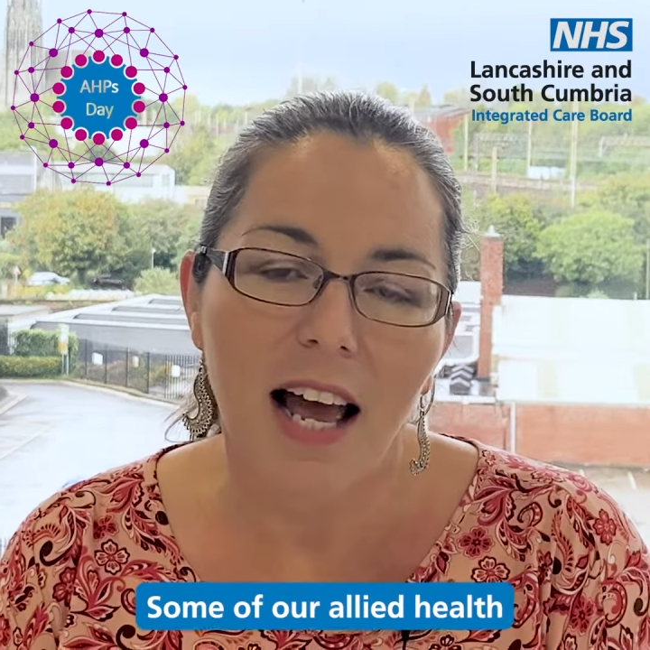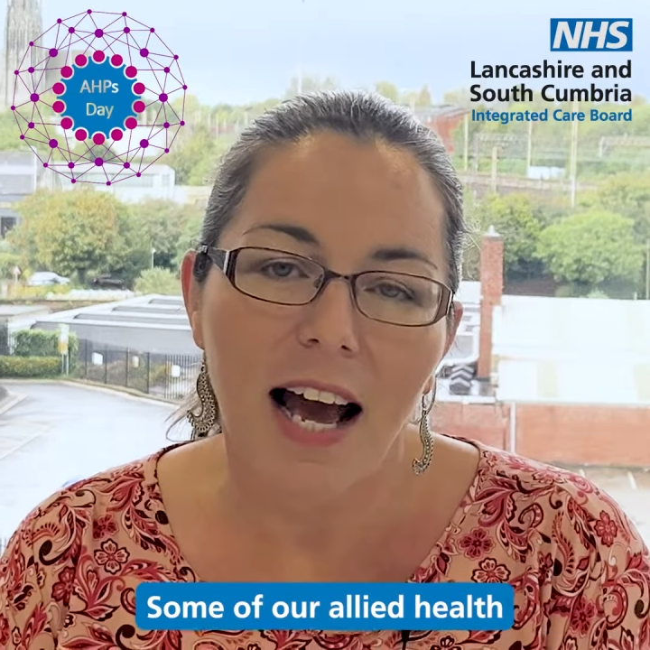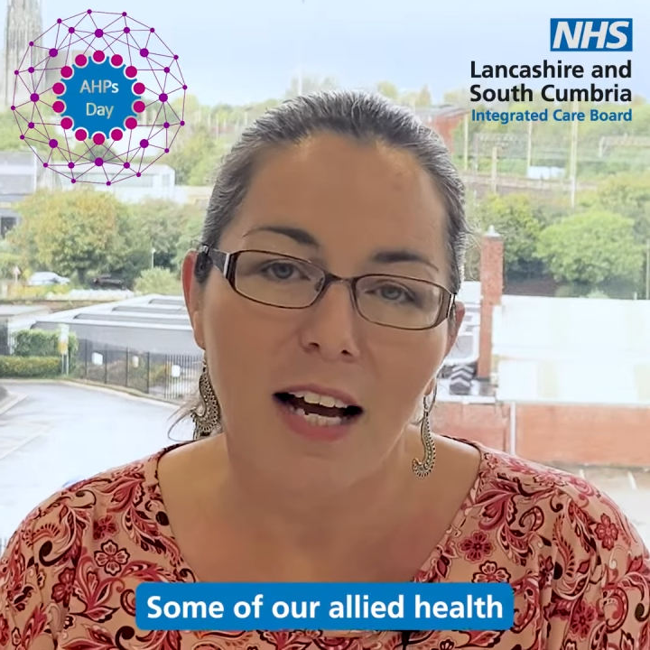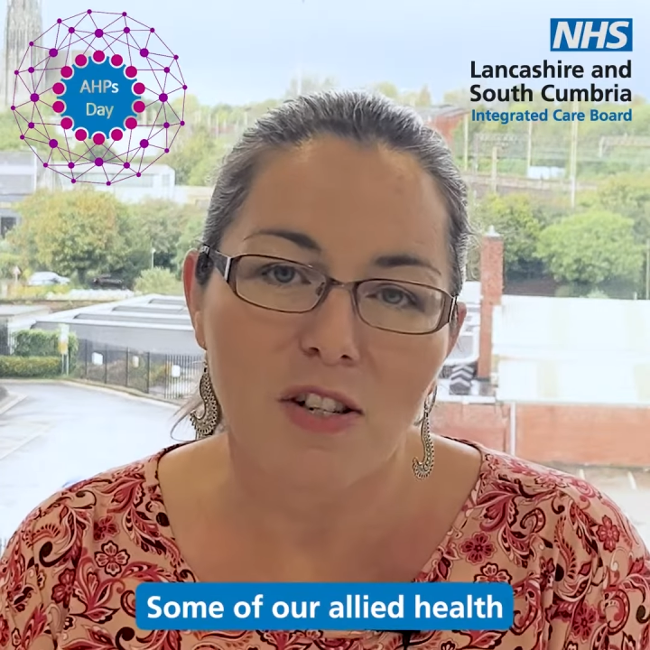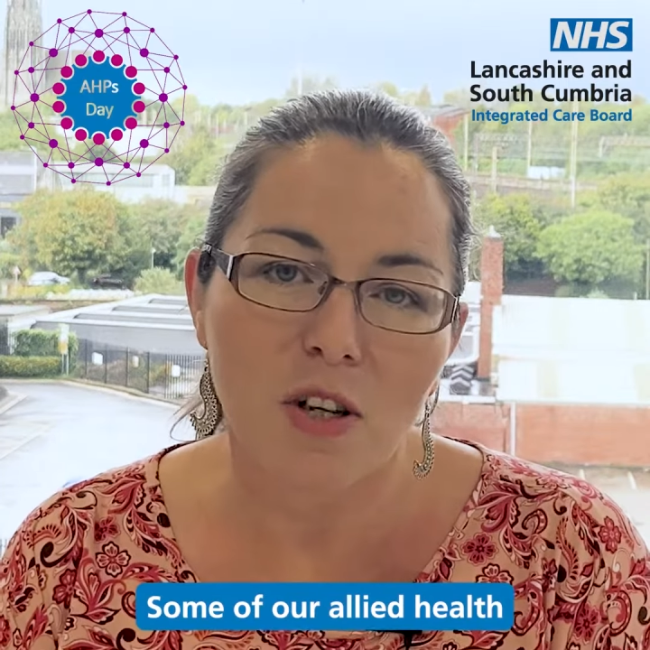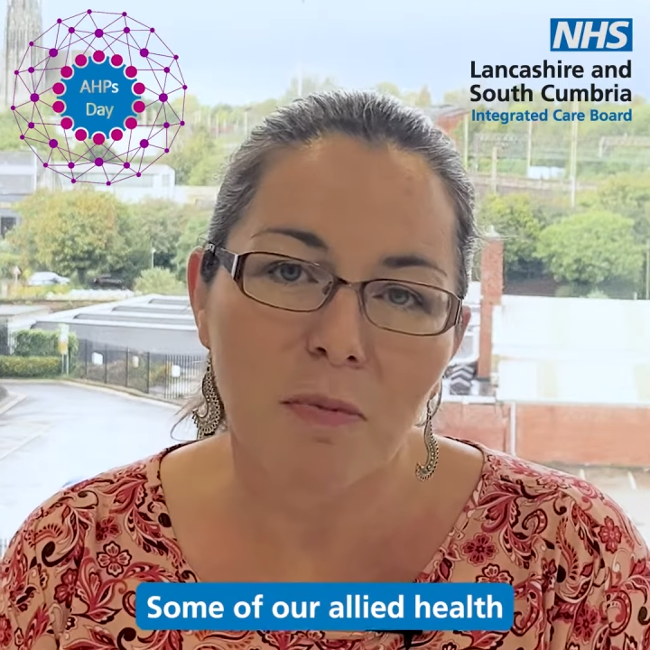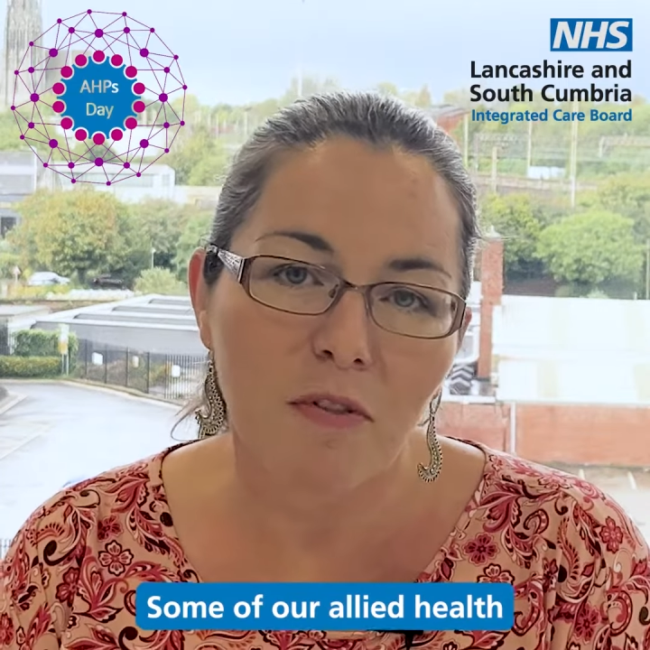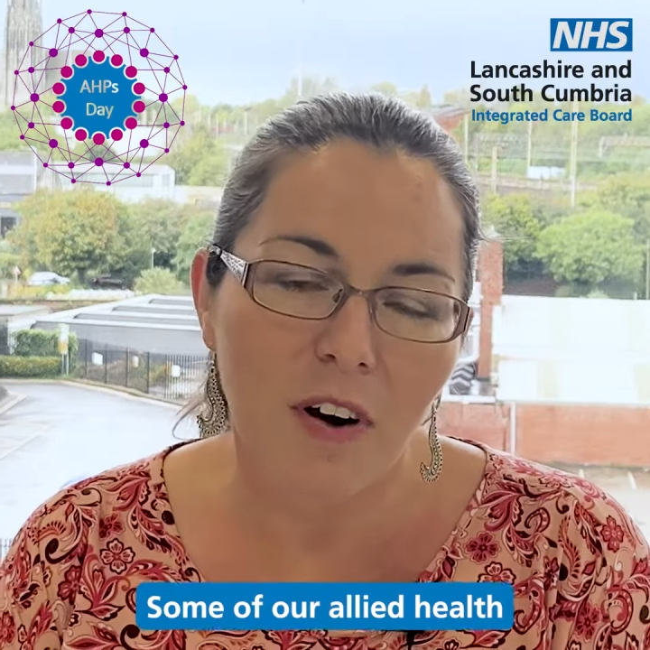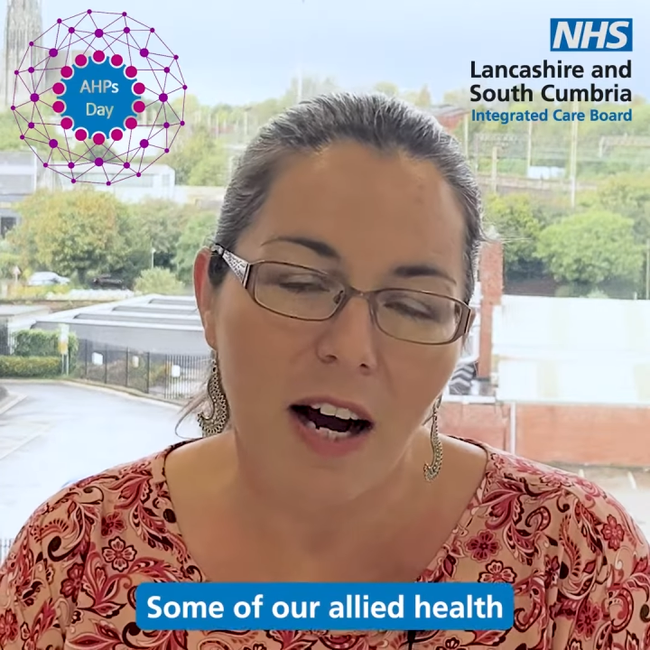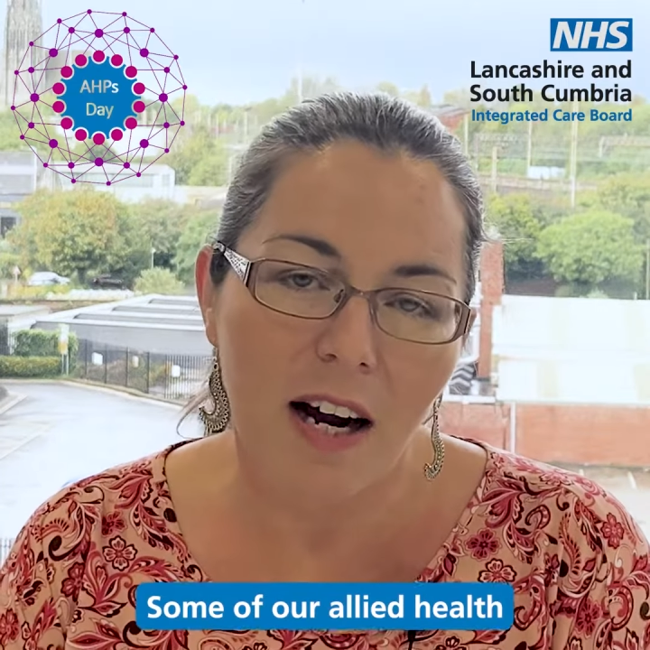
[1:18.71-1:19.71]
Uh, some of
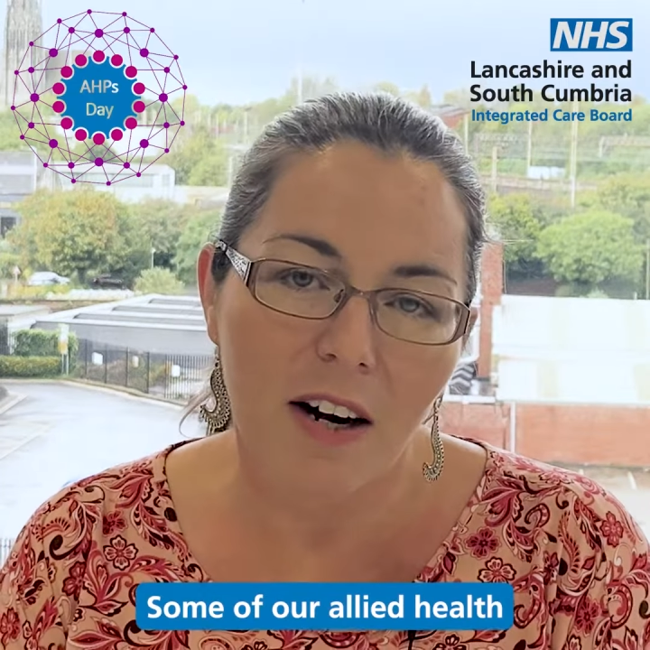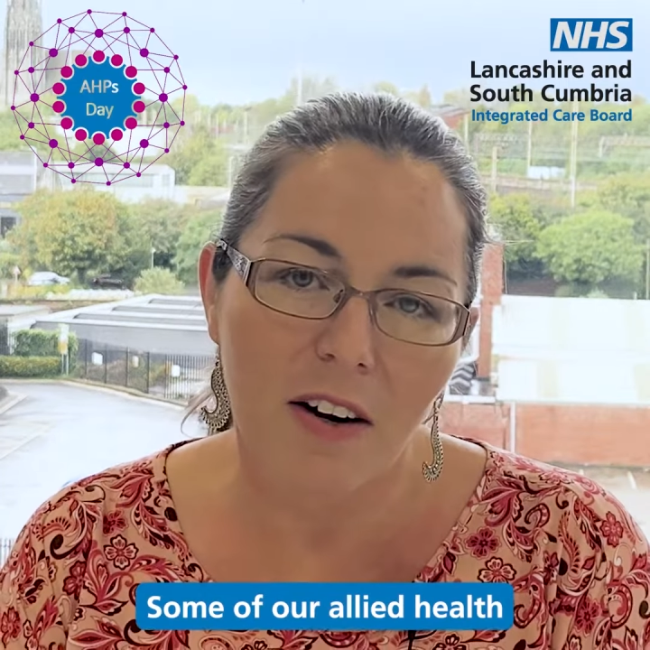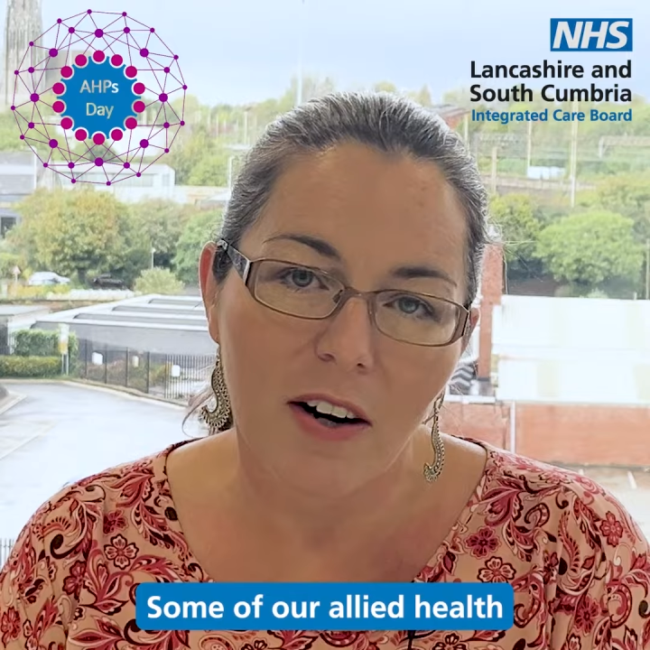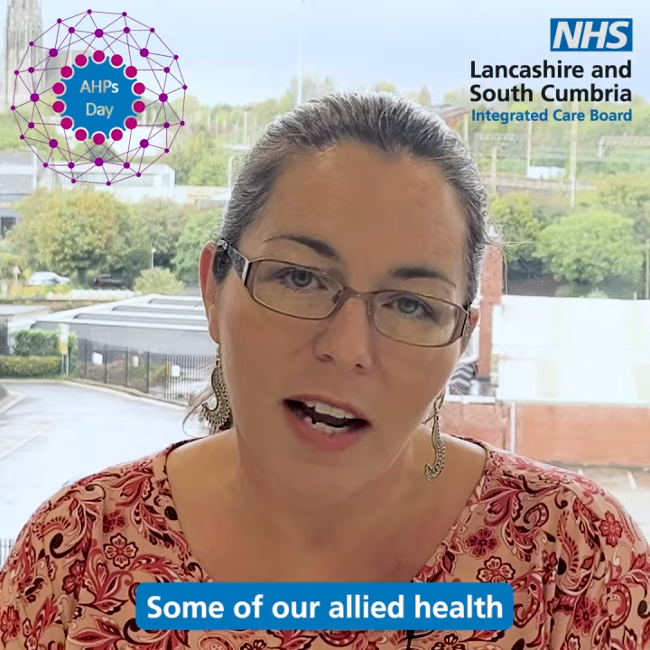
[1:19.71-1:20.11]
our